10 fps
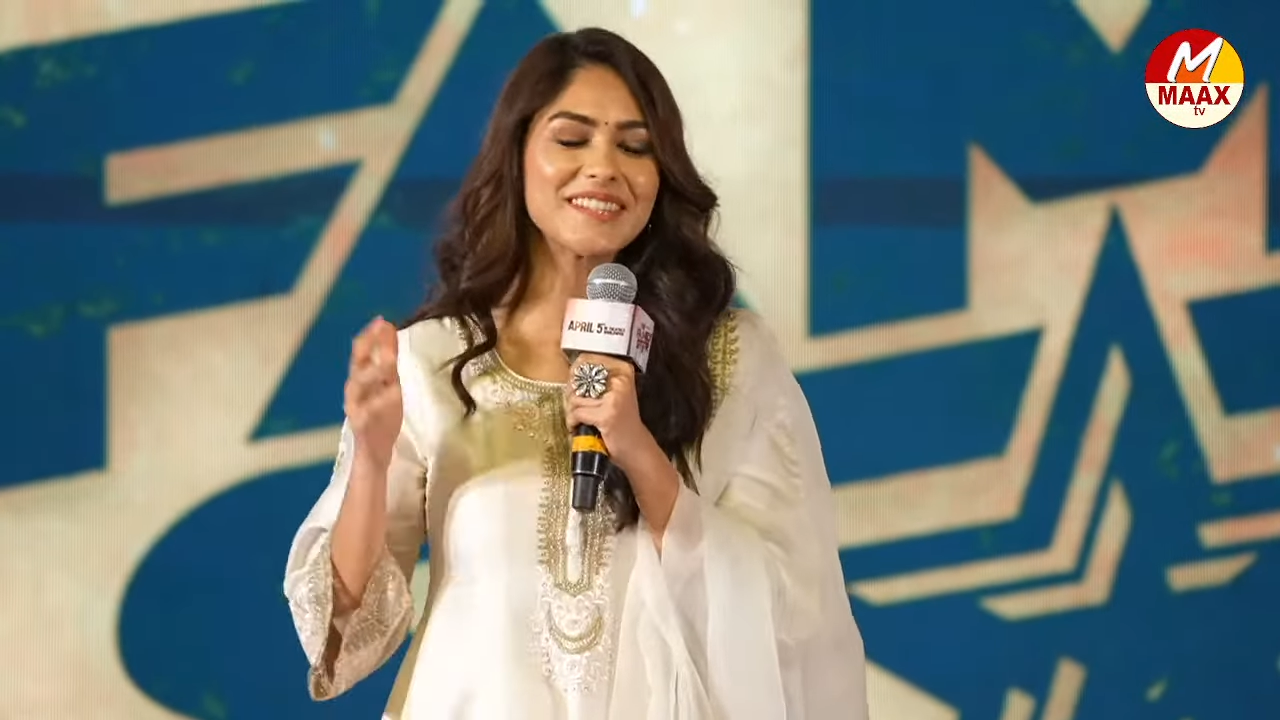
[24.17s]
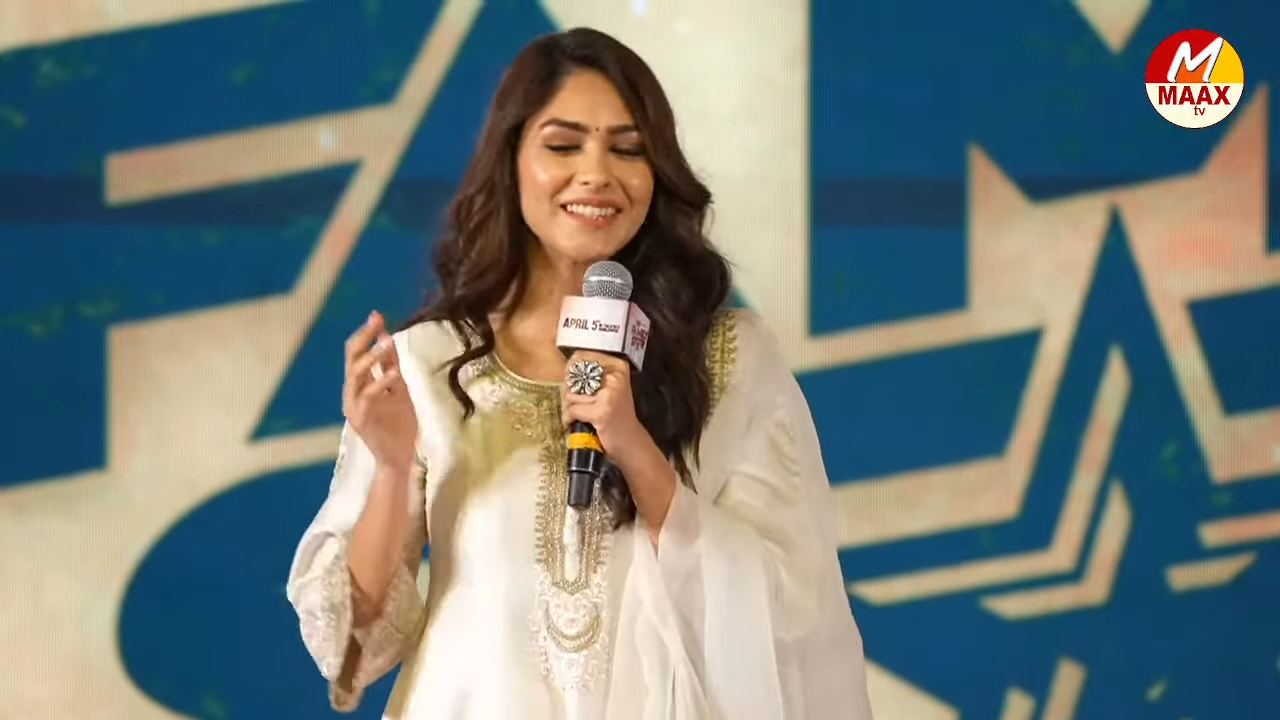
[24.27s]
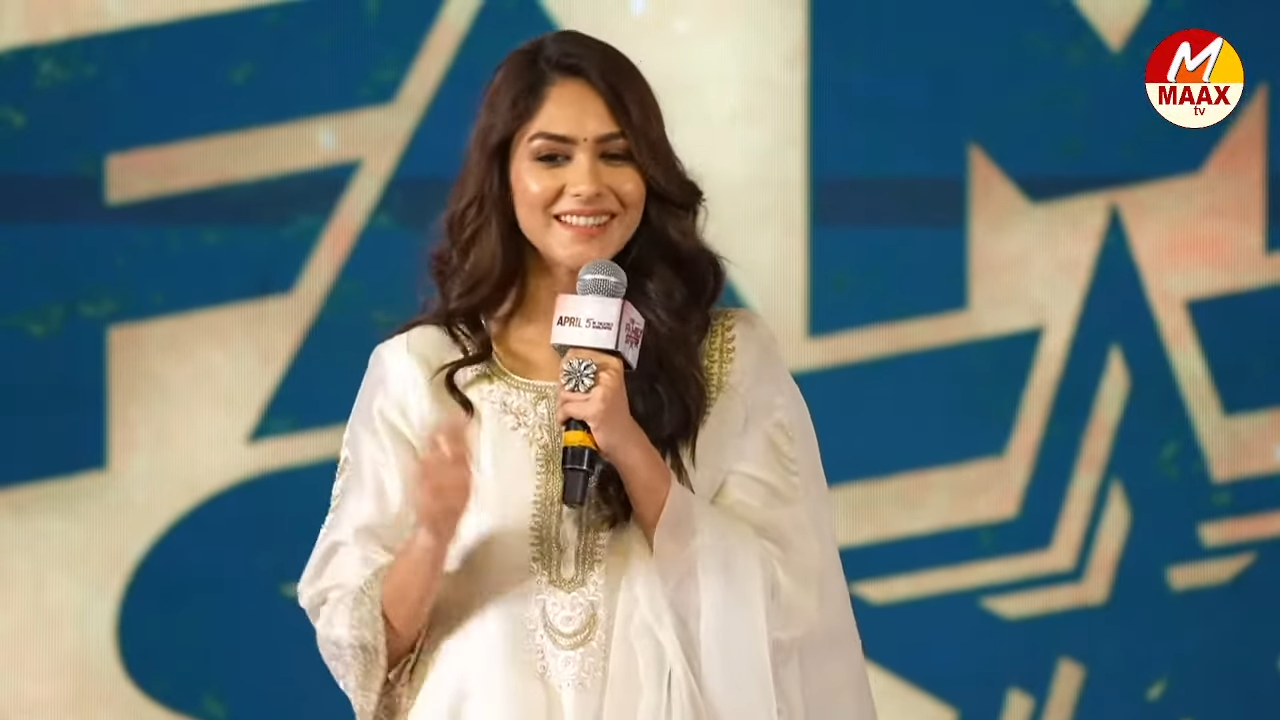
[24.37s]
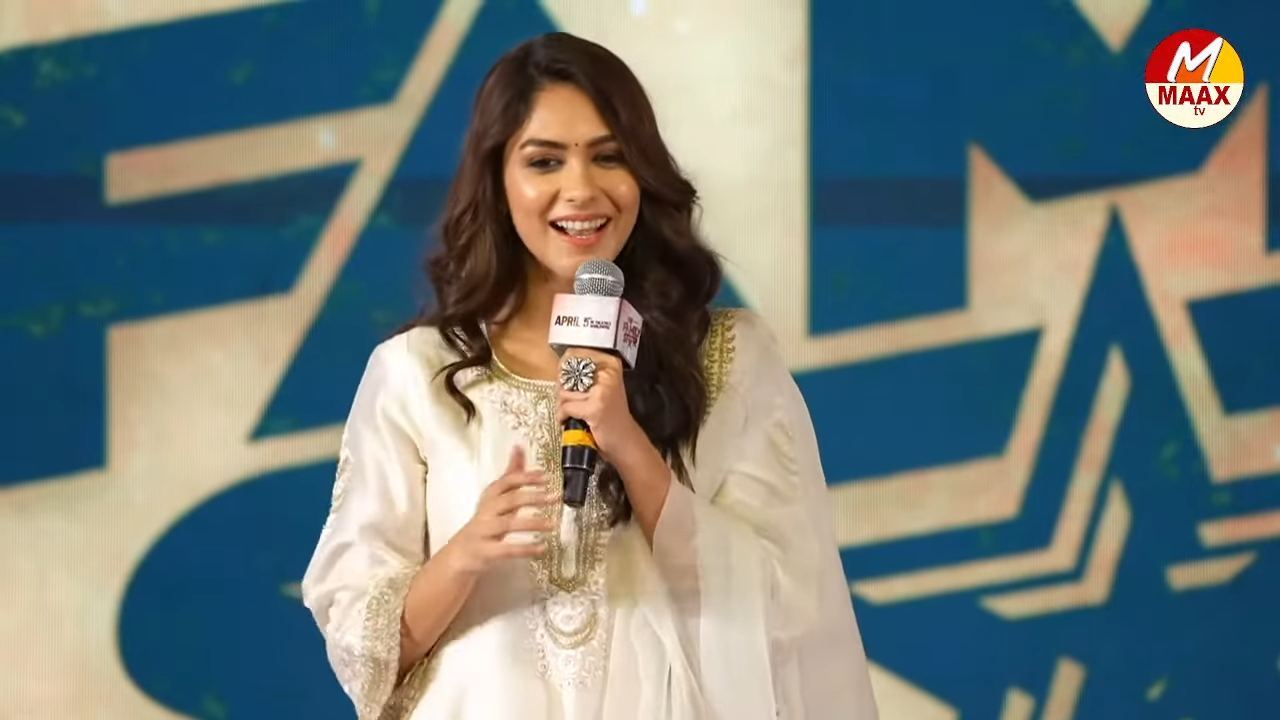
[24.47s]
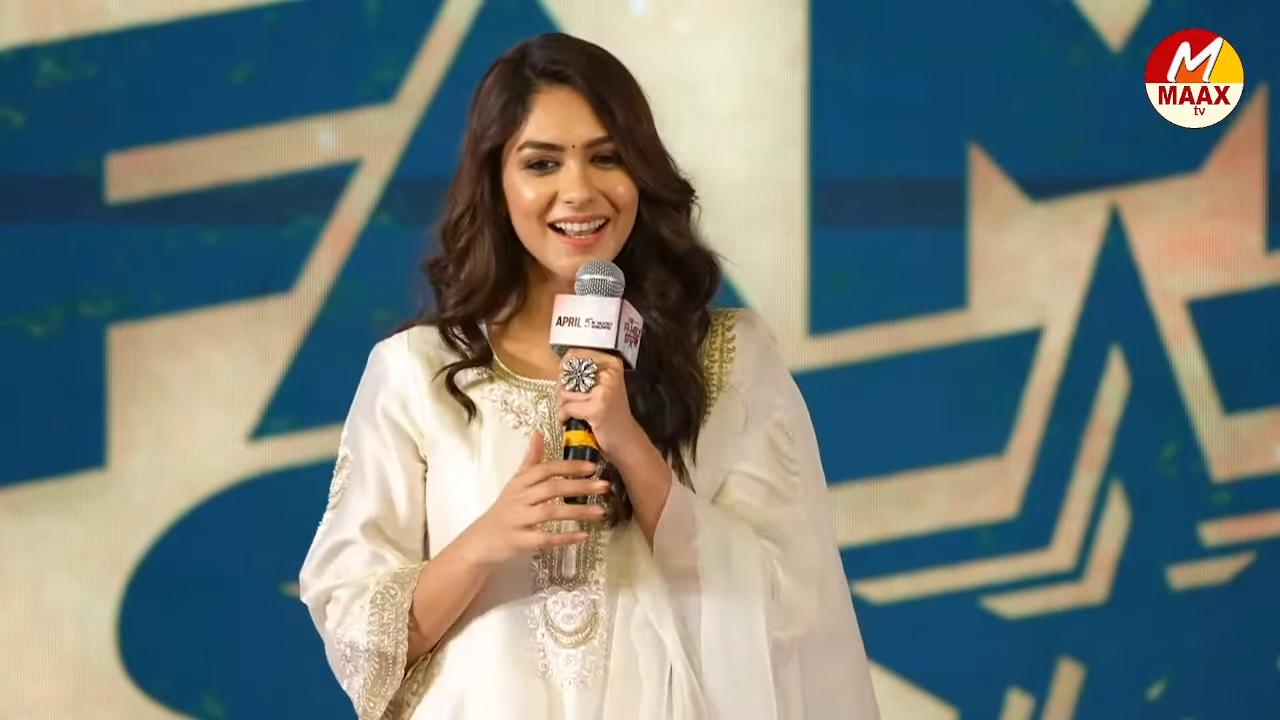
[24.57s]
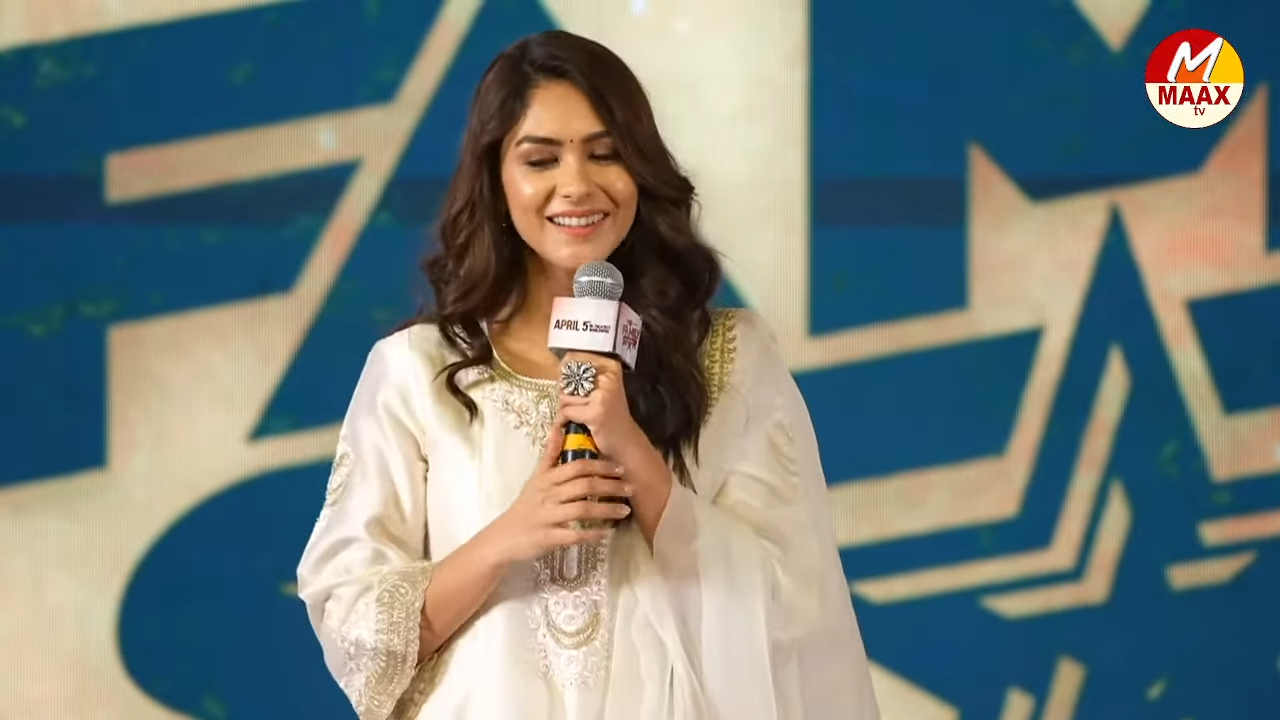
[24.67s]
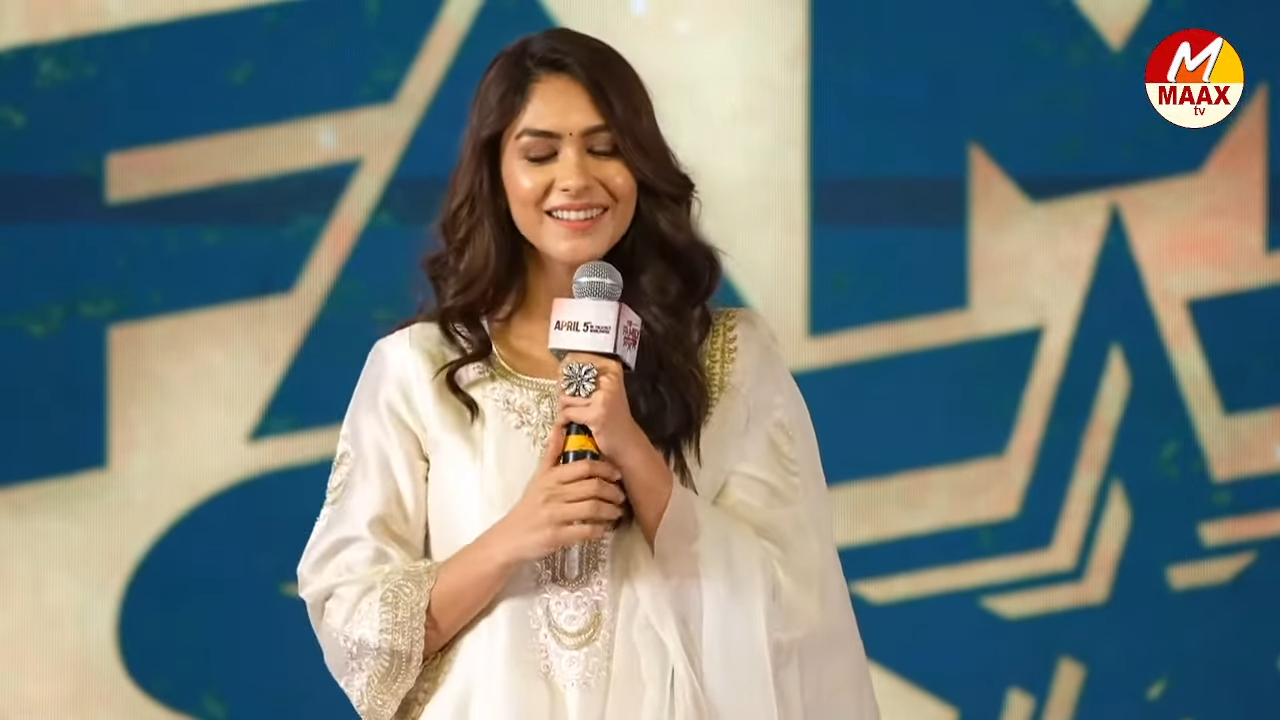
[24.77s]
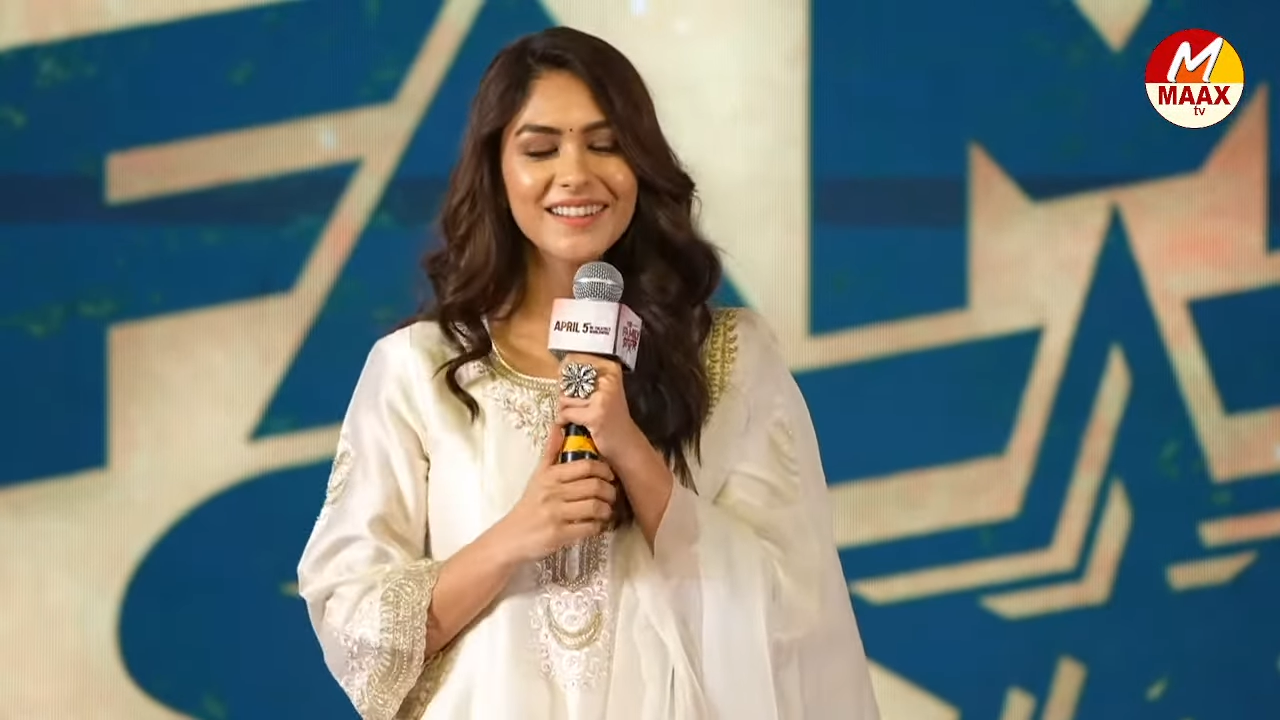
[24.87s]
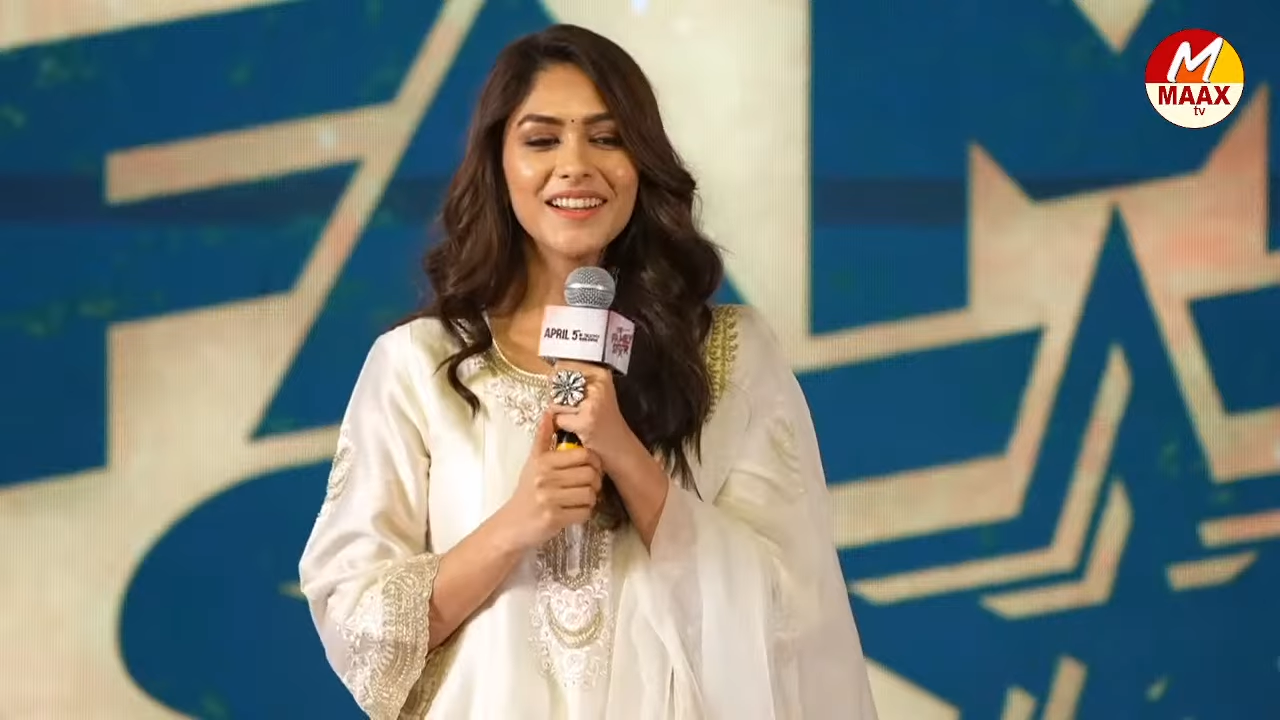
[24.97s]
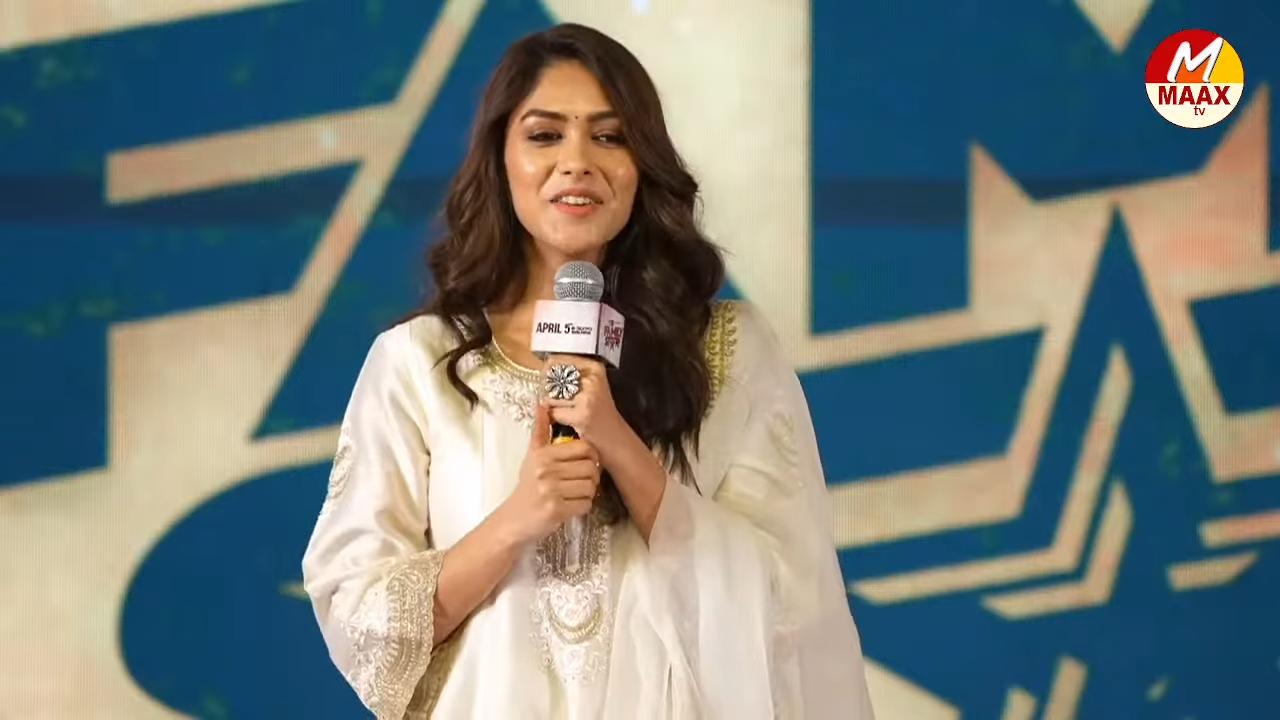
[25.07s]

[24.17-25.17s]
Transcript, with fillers: say that.